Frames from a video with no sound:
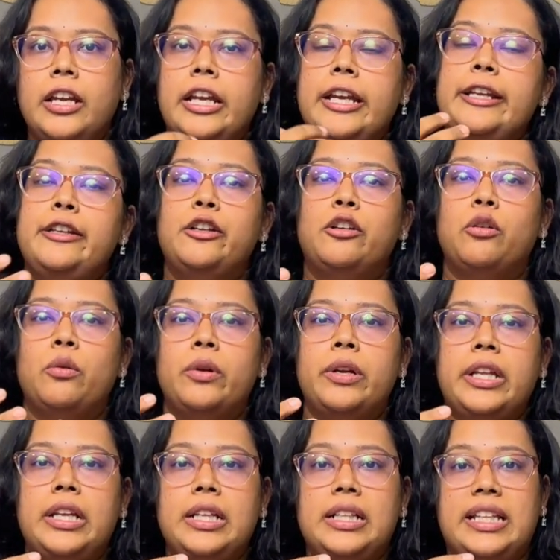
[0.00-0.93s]

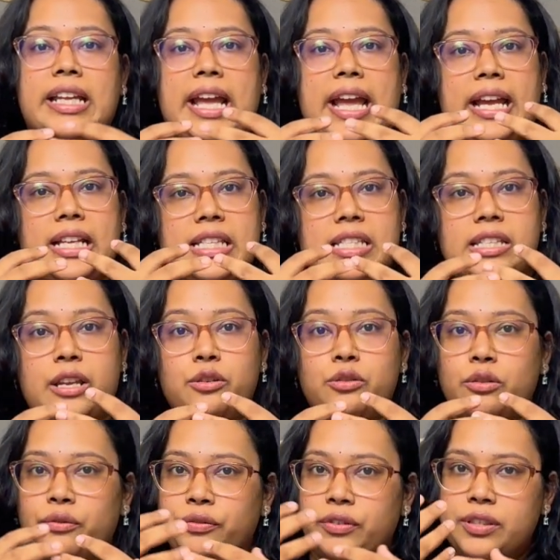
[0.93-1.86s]
including the extent
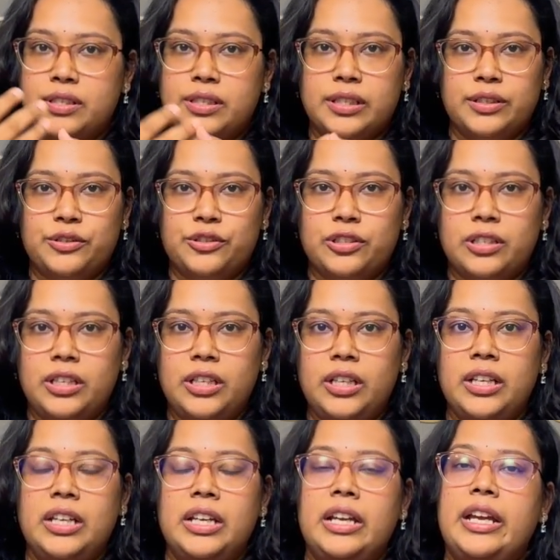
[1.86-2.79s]
of the
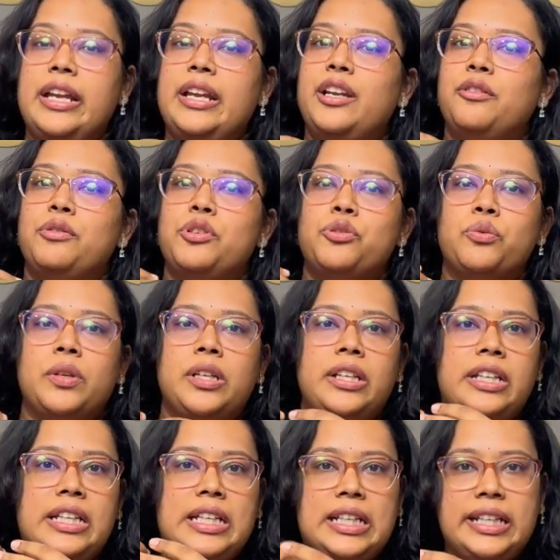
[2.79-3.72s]
surgery, individual
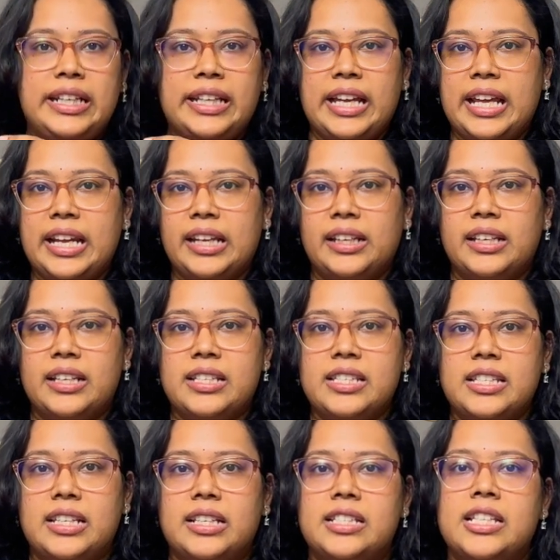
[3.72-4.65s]
healing
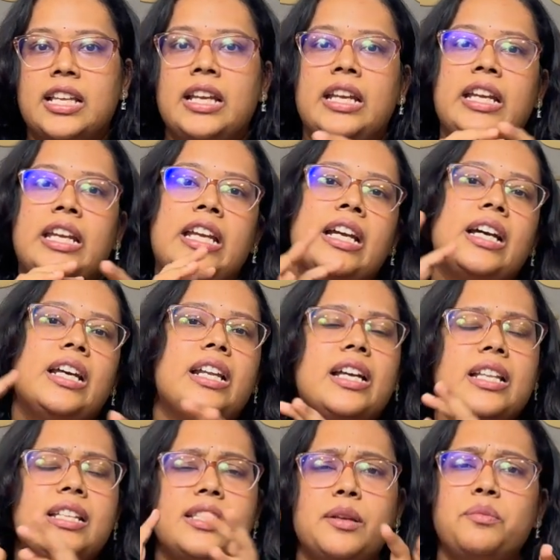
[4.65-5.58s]
characteristics. Here
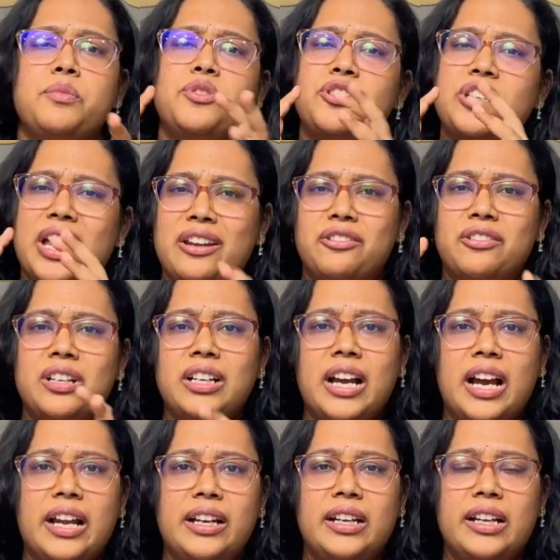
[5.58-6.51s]
are some general
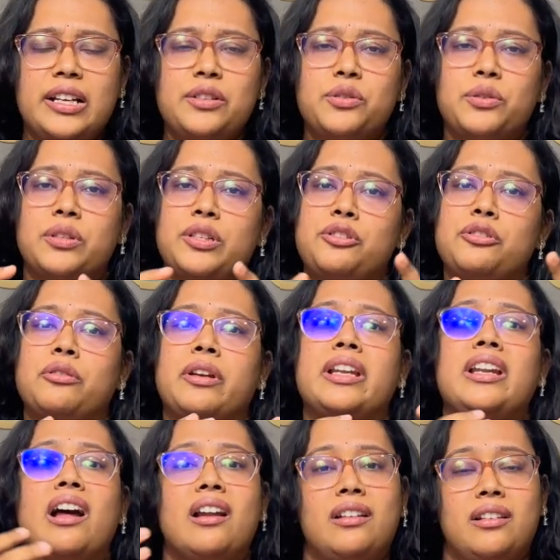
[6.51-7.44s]
guidelines so that you
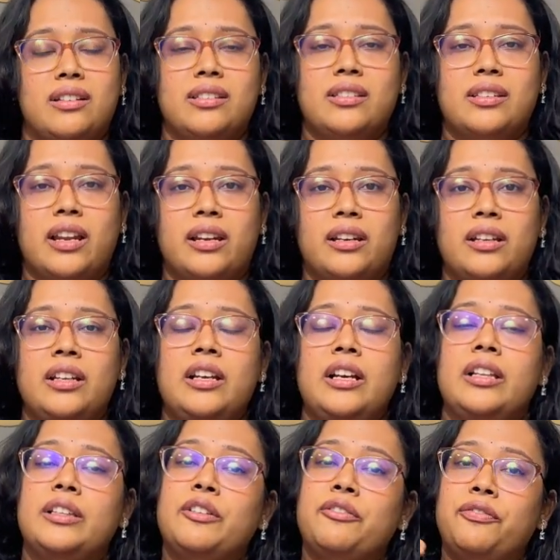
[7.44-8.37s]
can understand.
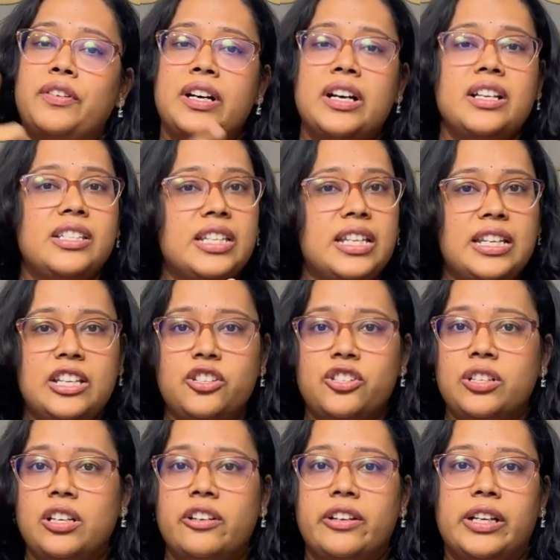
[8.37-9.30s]
The first
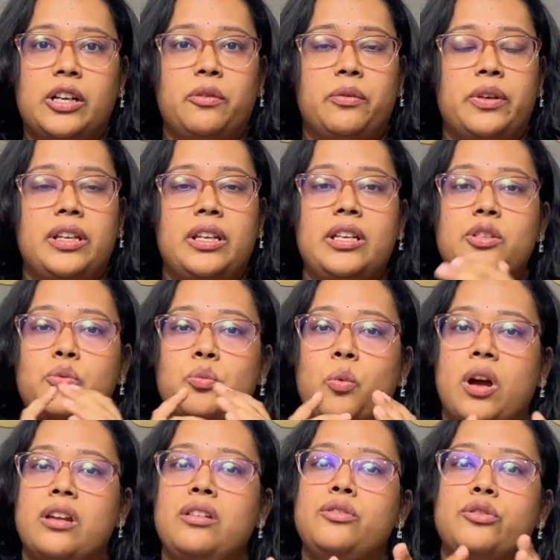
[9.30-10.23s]
initial recovery is
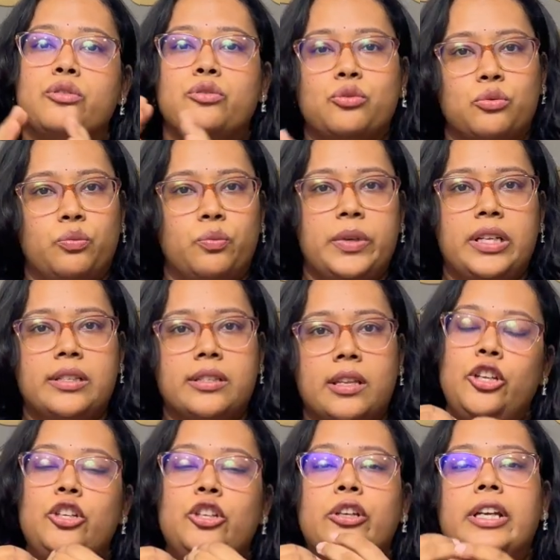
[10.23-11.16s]
1 to 2 weeks.
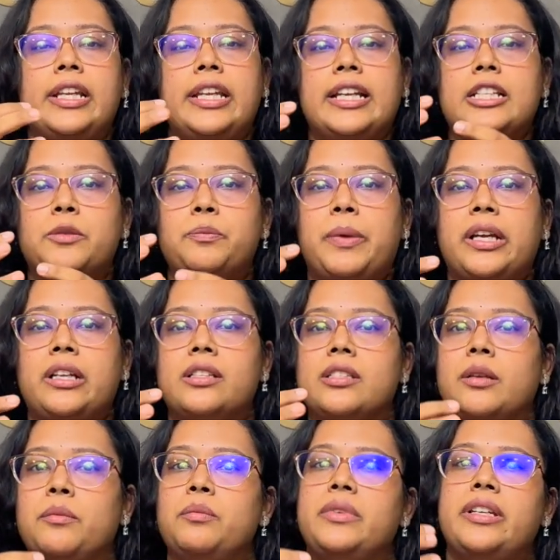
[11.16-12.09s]
You can expect
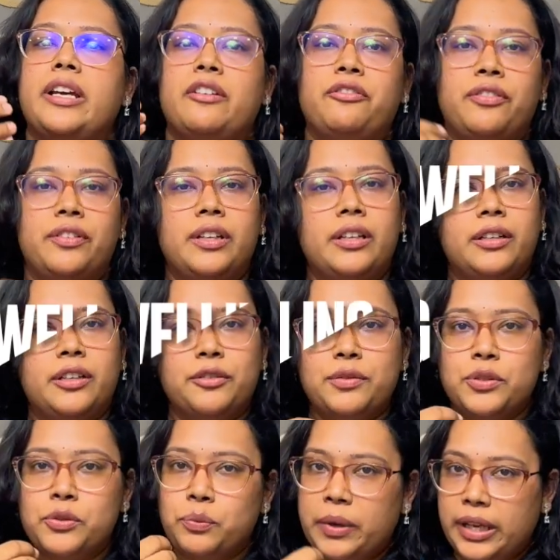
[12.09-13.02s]
some definitive
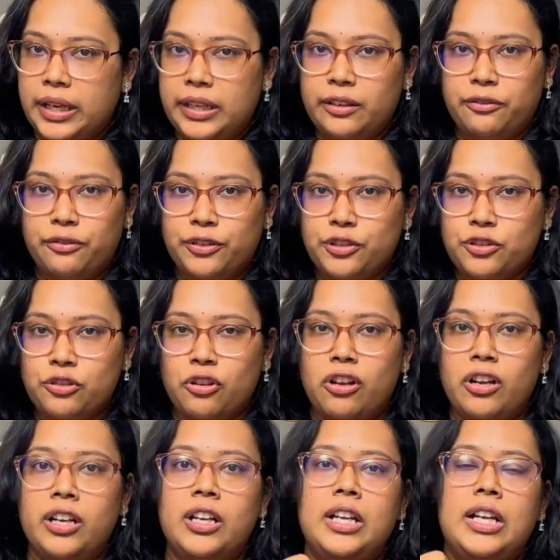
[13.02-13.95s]
swelling for sure,
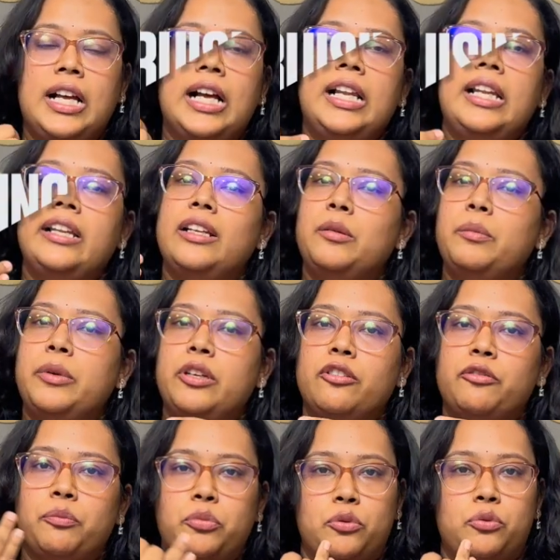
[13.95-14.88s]
a little bit
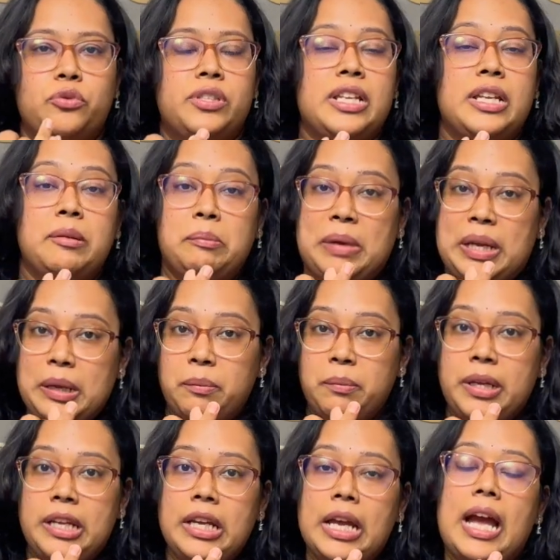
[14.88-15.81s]
of bruising
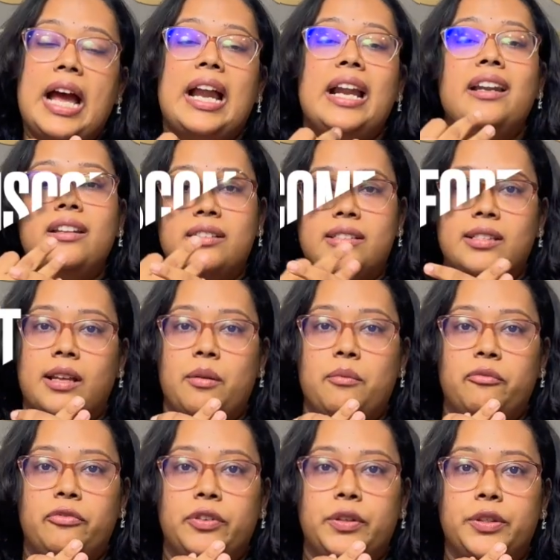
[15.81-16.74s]
maybe, and
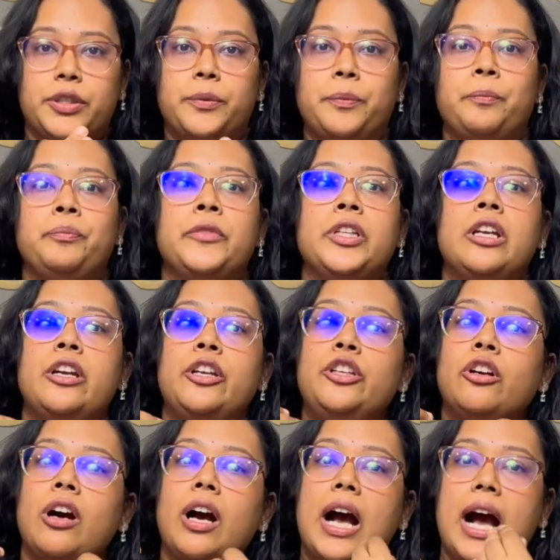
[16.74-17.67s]
discomfort.
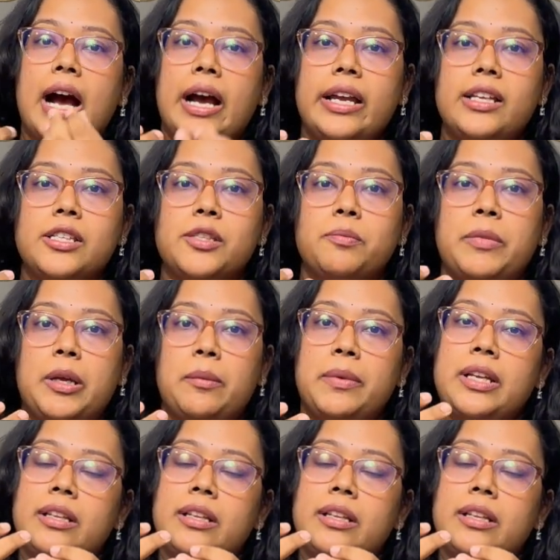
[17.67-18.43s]
Your eyes may be